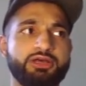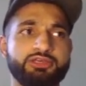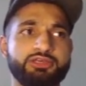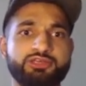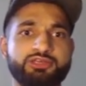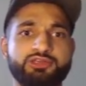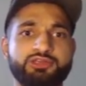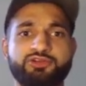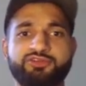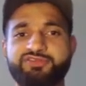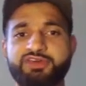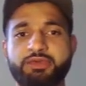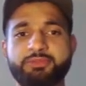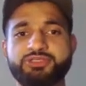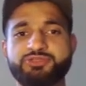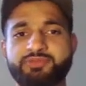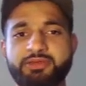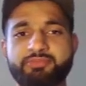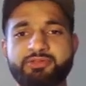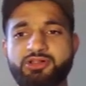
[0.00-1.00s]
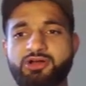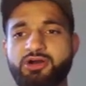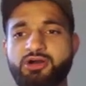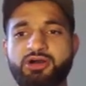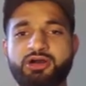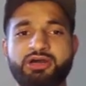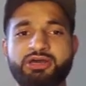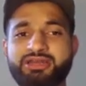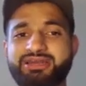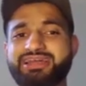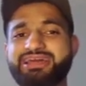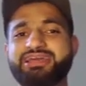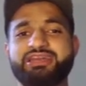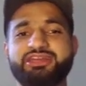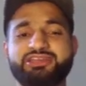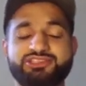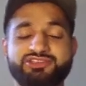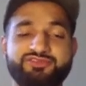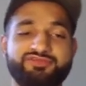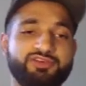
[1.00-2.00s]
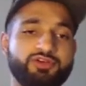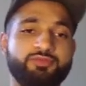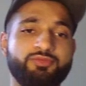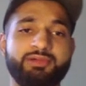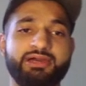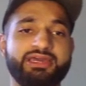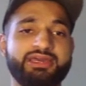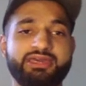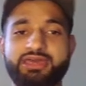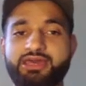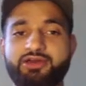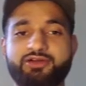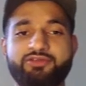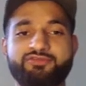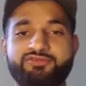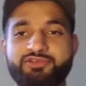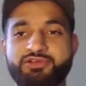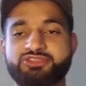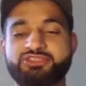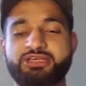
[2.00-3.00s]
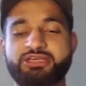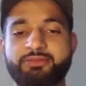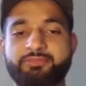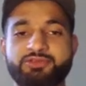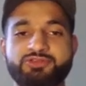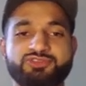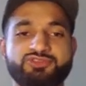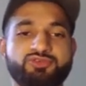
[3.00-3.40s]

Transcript: you know, famous people are unlikely to follow my account, for example.